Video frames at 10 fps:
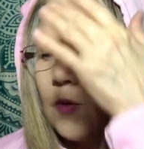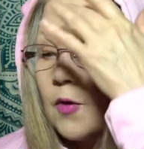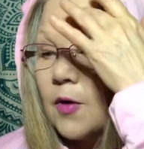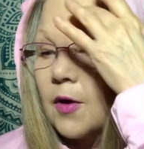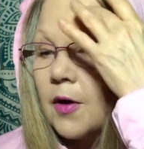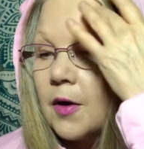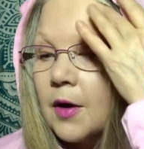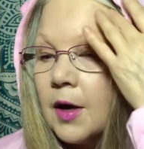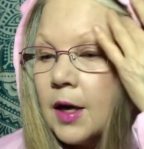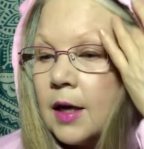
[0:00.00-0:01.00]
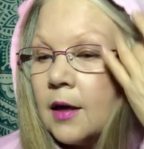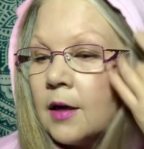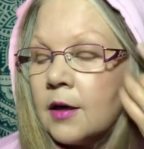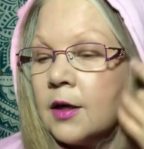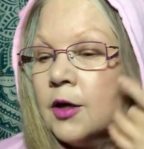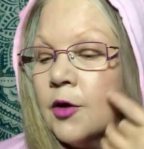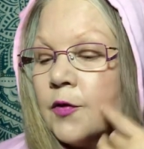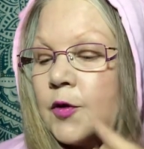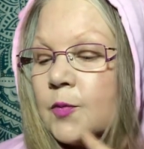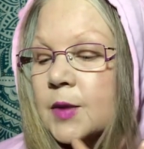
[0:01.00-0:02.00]
Or, you know,
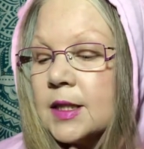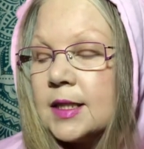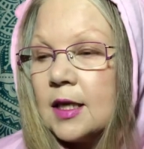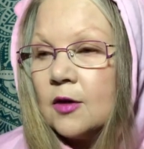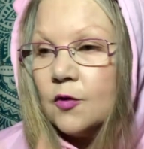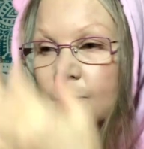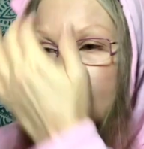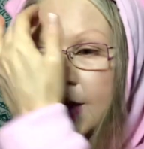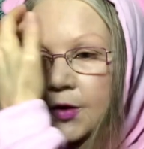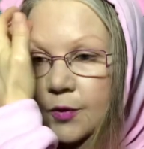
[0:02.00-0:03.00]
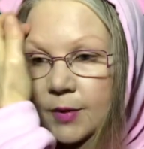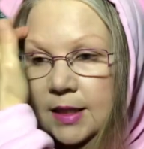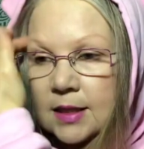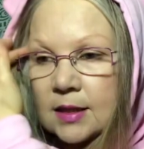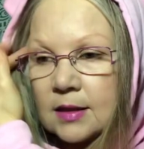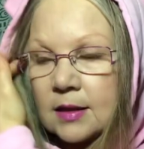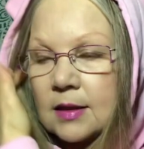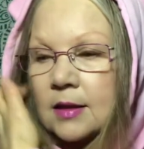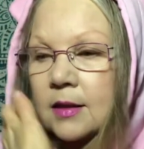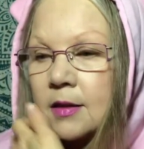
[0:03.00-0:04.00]
if you've been single for other reasons,